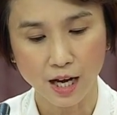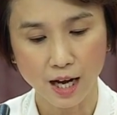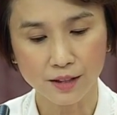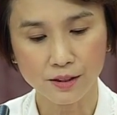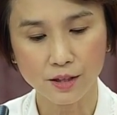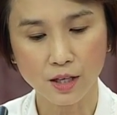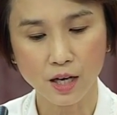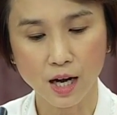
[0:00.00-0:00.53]

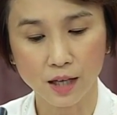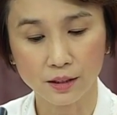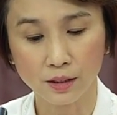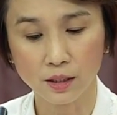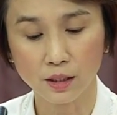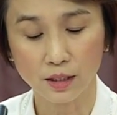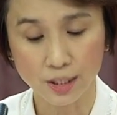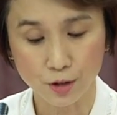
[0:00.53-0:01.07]
under
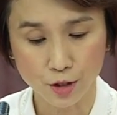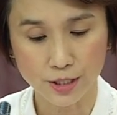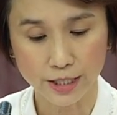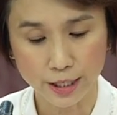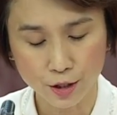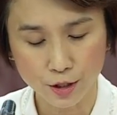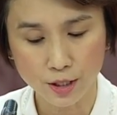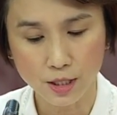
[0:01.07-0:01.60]
other
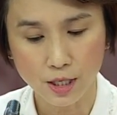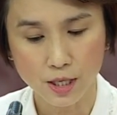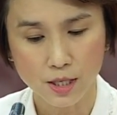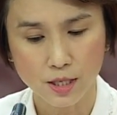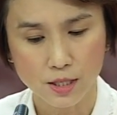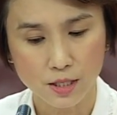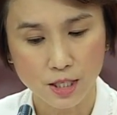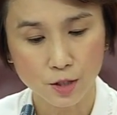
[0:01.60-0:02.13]
legislation,
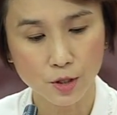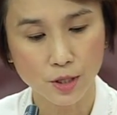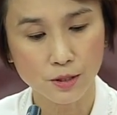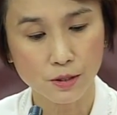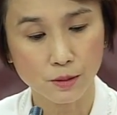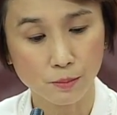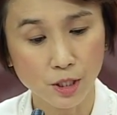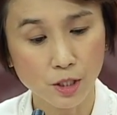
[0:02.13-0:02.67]
such
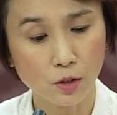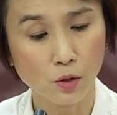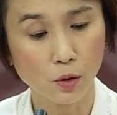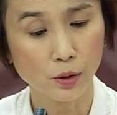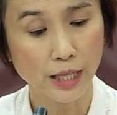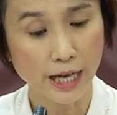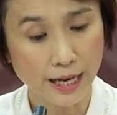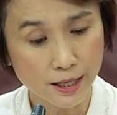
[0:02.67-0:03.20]
as the Penal
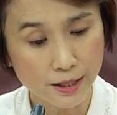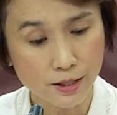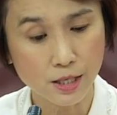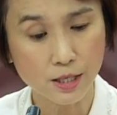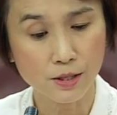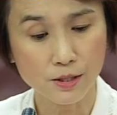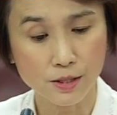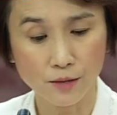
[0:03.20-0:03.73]
Code
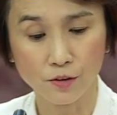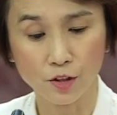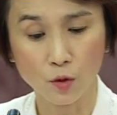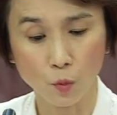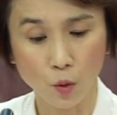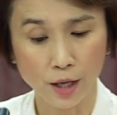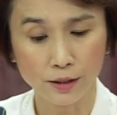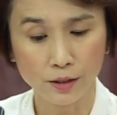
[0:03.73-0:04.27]

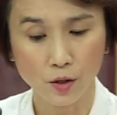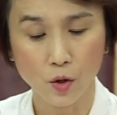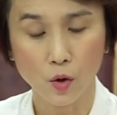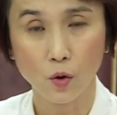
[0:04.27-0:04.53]
1871,